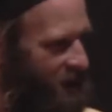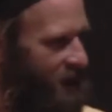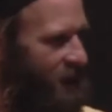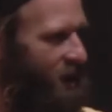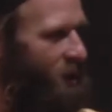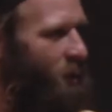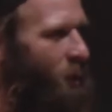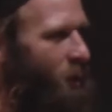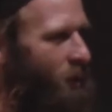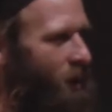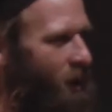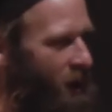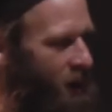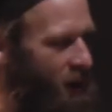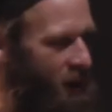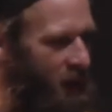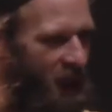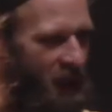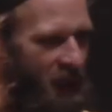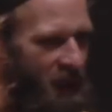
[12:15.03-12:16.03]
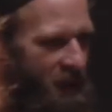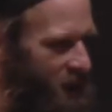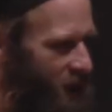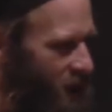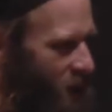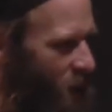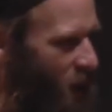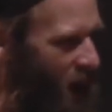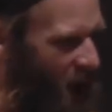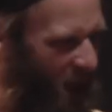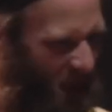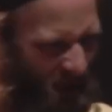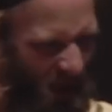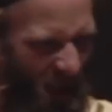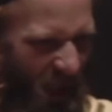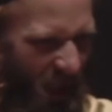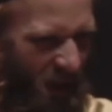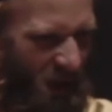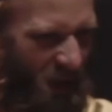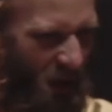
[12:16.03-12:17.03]
and east and west.
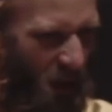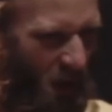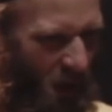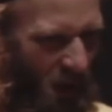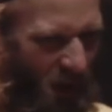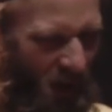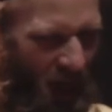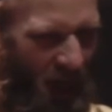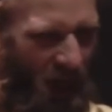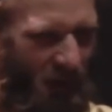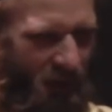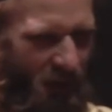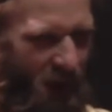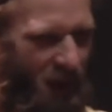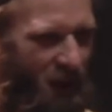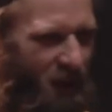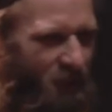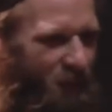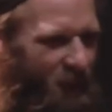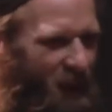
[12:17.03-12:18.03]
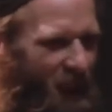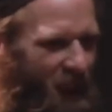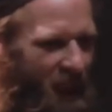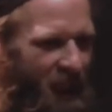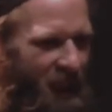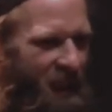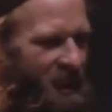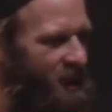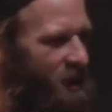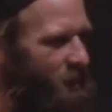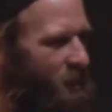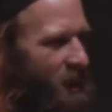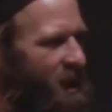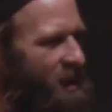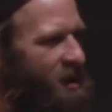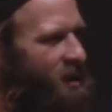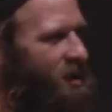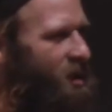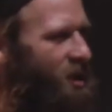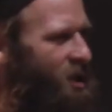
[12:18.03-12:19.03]
Like it's kind of a east
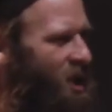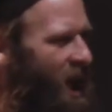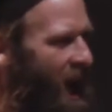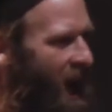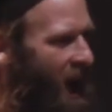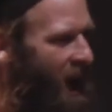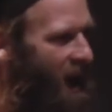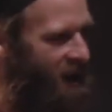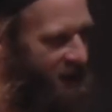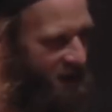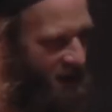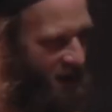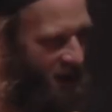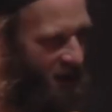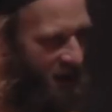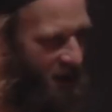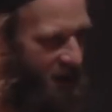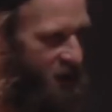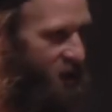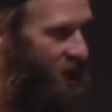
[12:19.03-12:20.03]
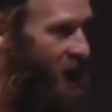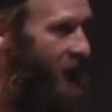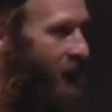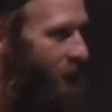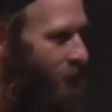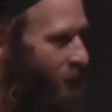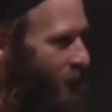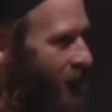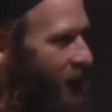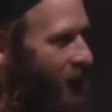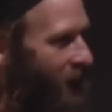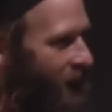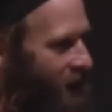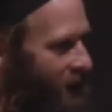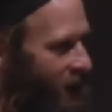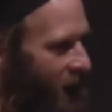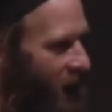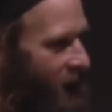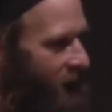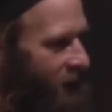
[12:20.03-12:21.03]
meets jazz in a jam band
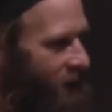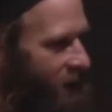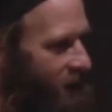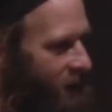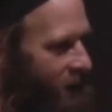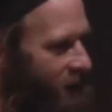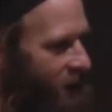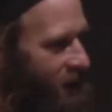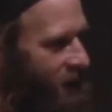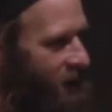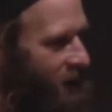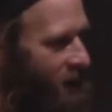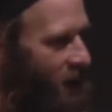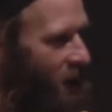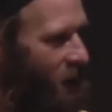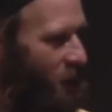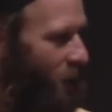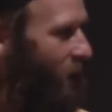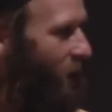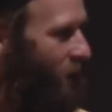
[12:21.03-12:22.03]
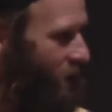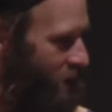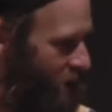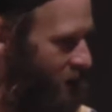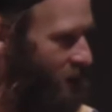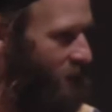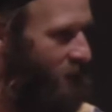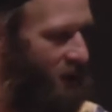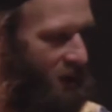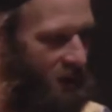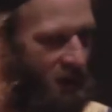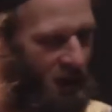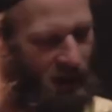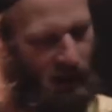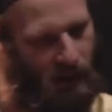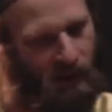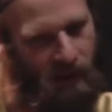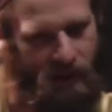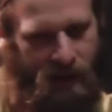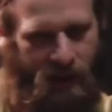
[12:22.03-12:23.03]
kind of approach to music.
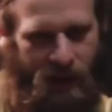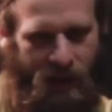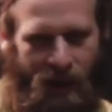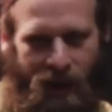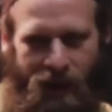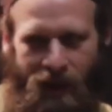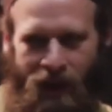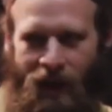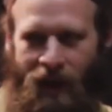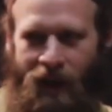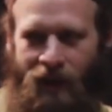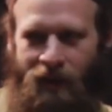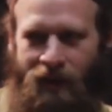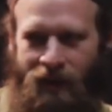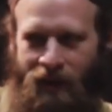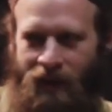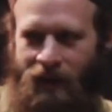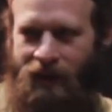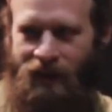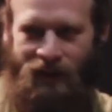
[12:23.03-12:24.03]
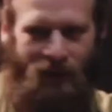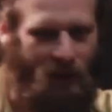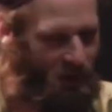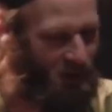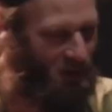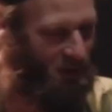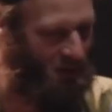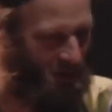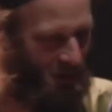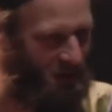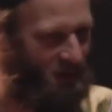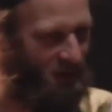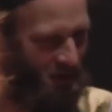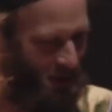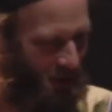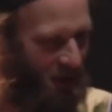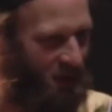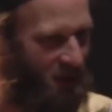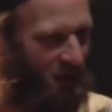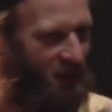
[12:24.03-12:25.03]
And you know, it took us
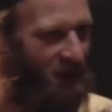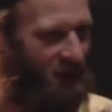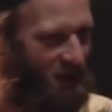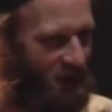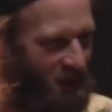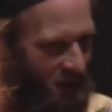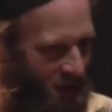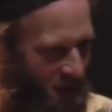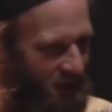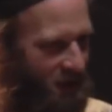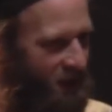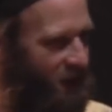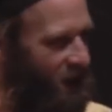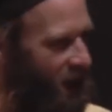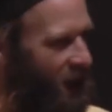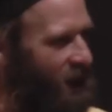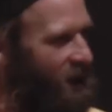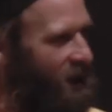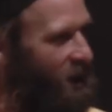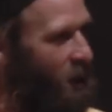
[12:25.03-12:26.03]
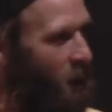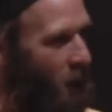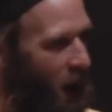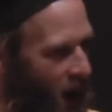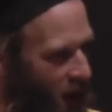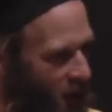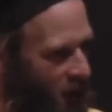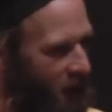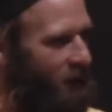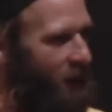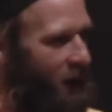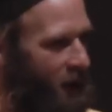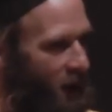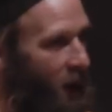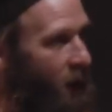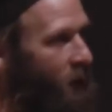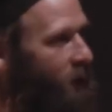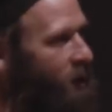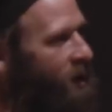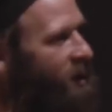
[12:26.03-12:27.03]
it took us a little while to find our
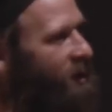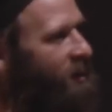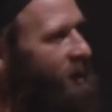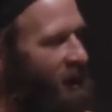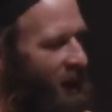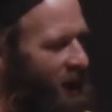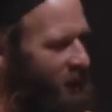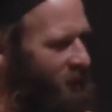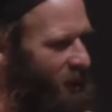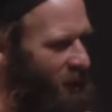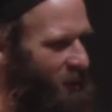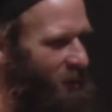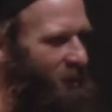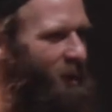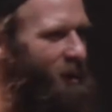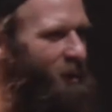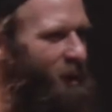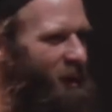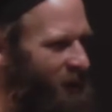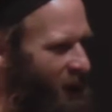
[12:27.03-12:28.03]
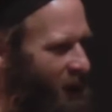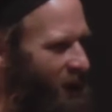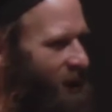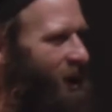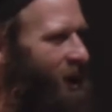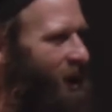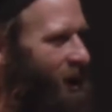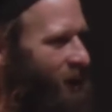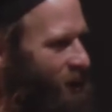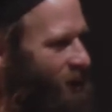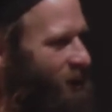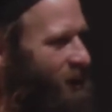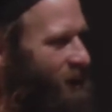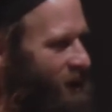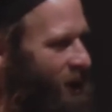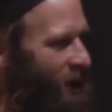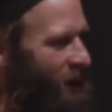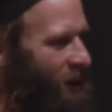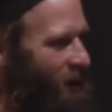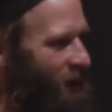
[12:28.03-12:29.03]
groove, but then when, when we found our, we
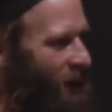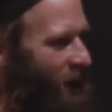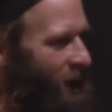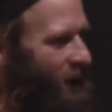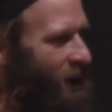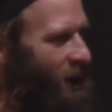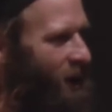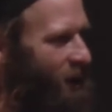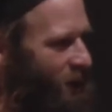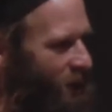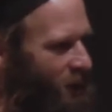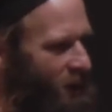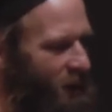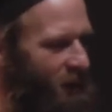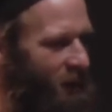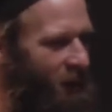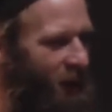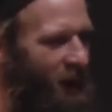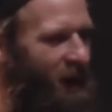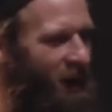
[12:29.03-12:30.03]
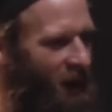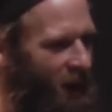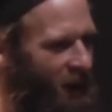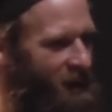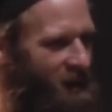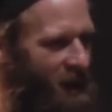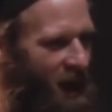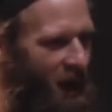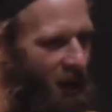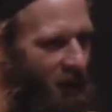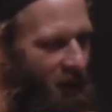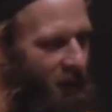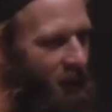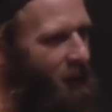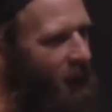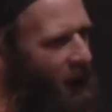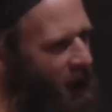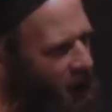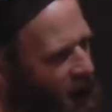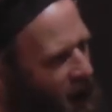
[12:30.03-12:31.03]
started finding our groove and finding our sound, we were
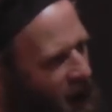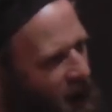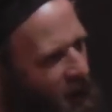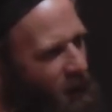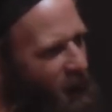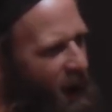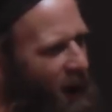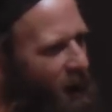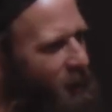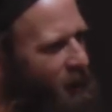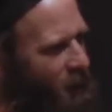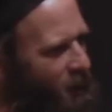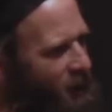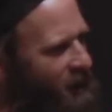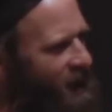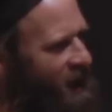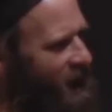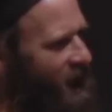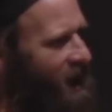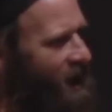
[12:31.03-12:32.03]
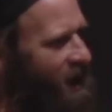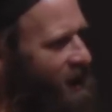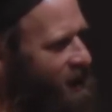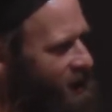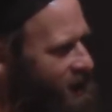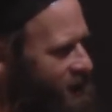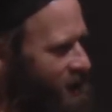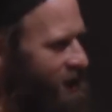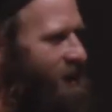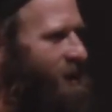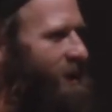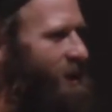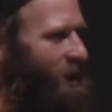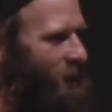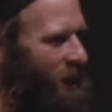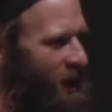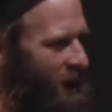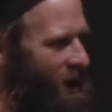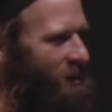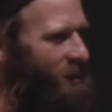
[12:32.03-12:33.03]
like, oh wow, we really can, we
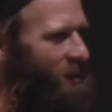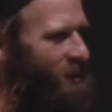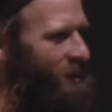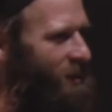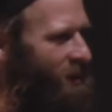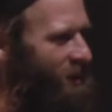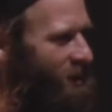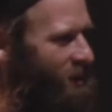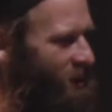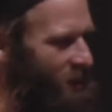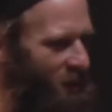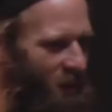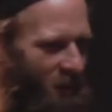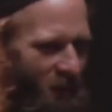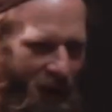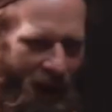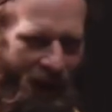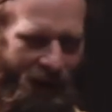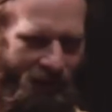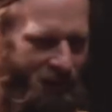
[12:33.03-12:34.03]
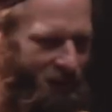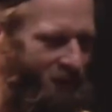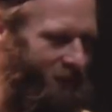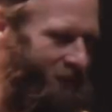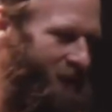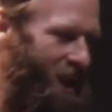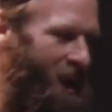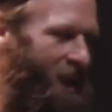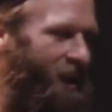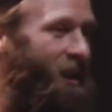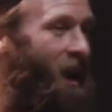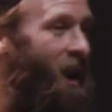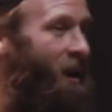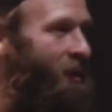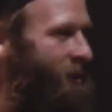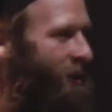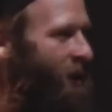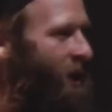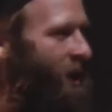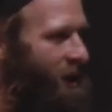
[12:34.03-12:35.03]
can have a, a lot of
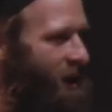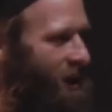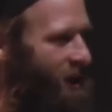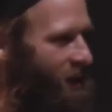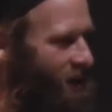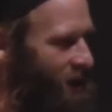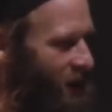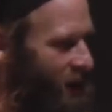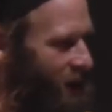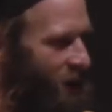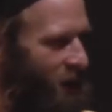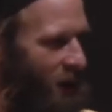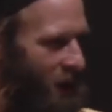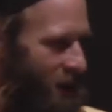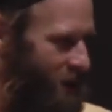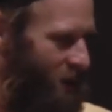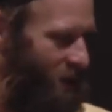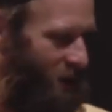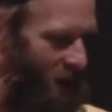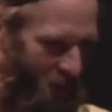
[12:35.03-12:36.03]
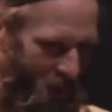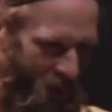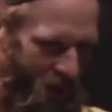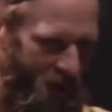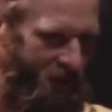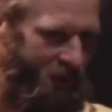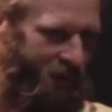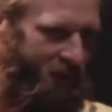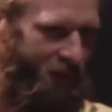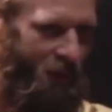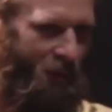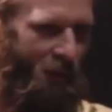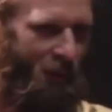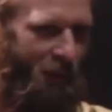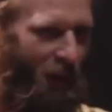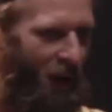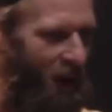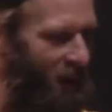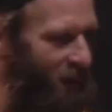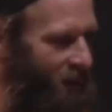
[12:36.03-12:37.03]
fun and, and create something beautiful
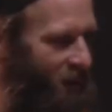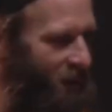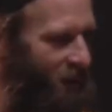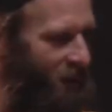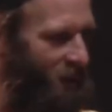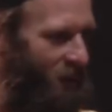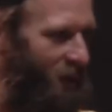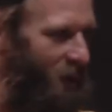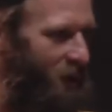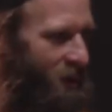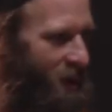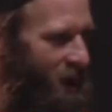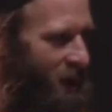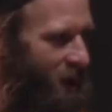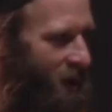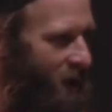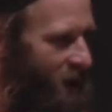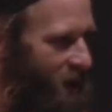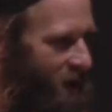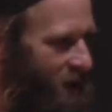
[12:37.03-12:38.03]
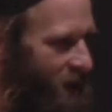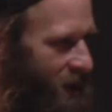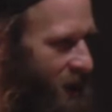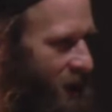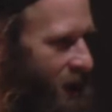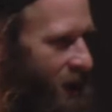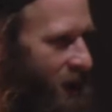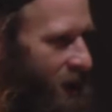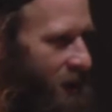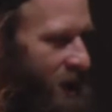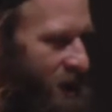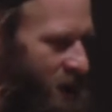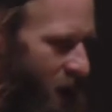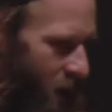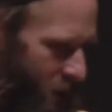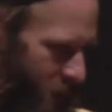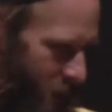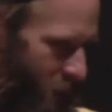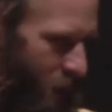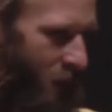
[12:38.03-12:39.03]
by fusing these these art
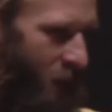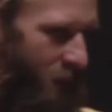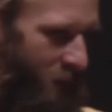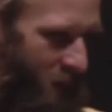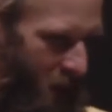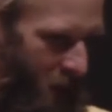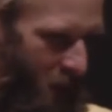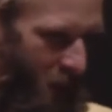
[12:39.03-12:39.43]
forms in a